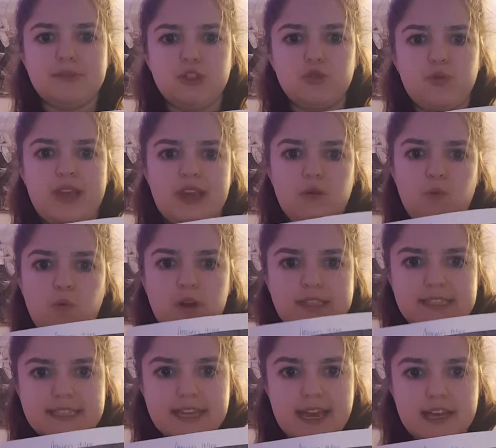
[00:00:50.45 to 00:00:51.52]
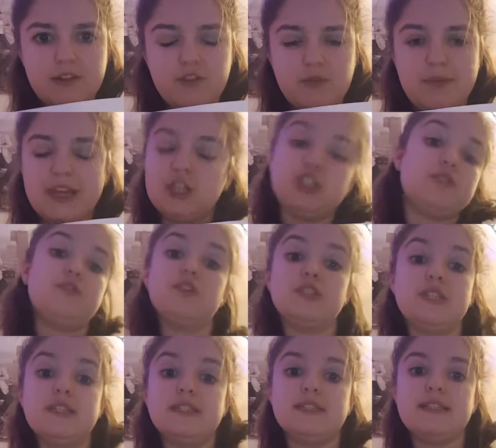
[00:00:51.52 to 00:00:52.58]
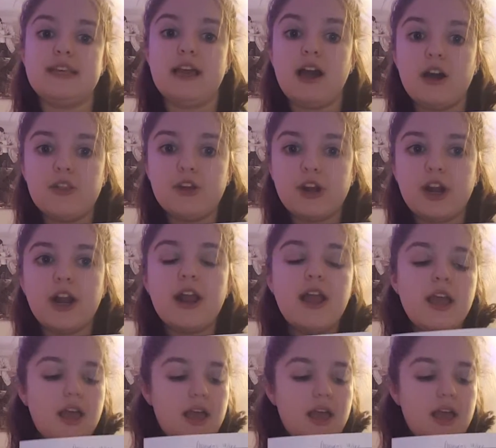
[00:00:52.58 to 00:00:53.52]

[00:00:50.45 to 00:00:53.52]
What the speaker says: between one side of the picture versus the other.